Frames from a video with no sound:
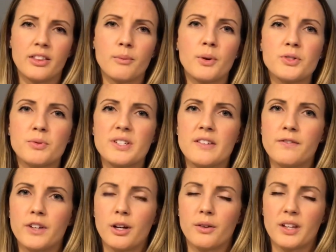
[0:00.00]
The most recent
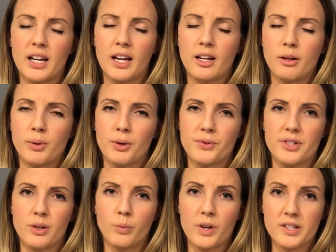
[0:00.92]
video that Hanna
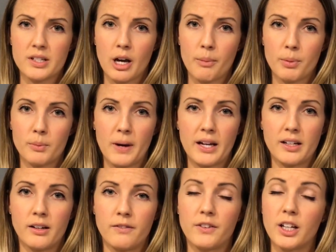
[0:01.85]
posted was an upper
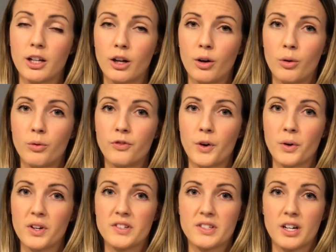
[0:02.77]
body video
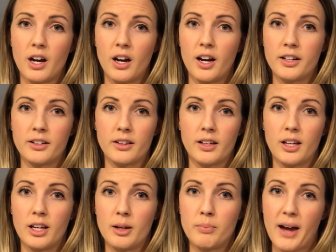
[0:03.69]
focused on
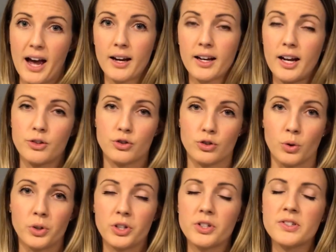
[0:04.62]
the back and
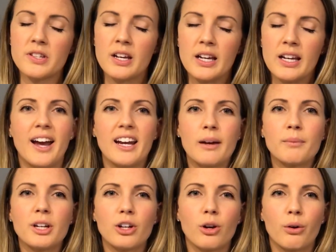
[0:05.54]
shoulders. I am
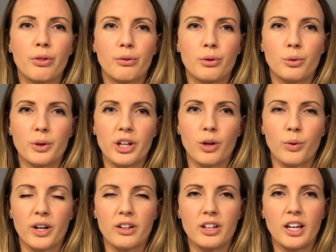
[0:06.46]
going to go through really
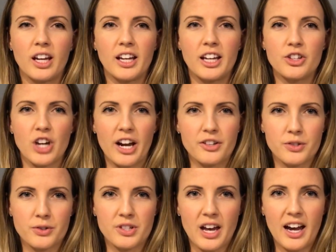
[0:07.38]
quickly each
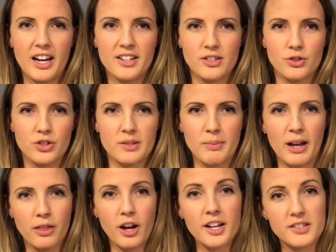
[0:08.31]
exercise and just my
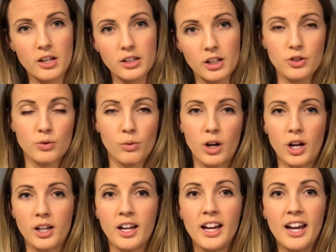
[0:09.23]
thoughts on each
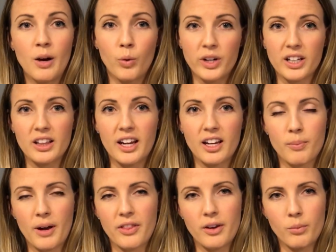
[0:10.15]
one, what I like
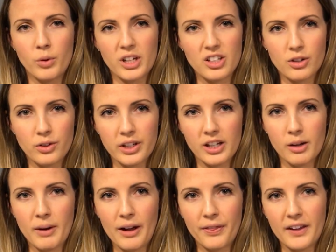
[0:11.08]
about them, what I don't like
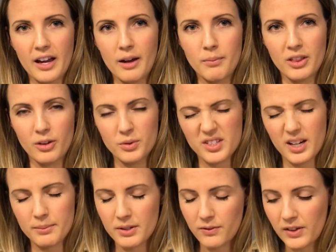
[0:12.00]
about them, and those
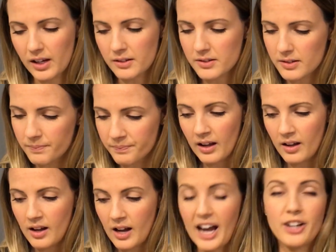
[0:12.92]
types of things.
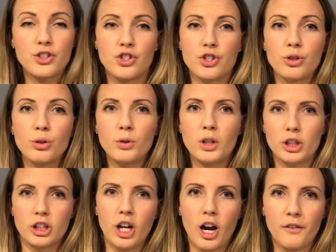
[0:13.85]
I do
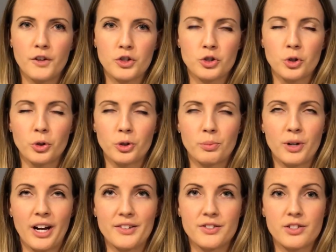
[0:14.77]
love shoulder
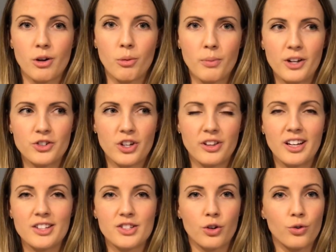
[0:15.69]
press so much. I
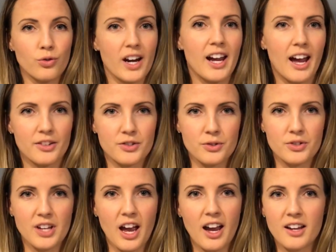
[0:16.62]
think it's a great
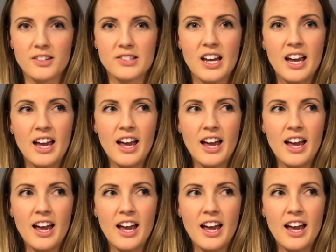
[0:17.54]
exercise.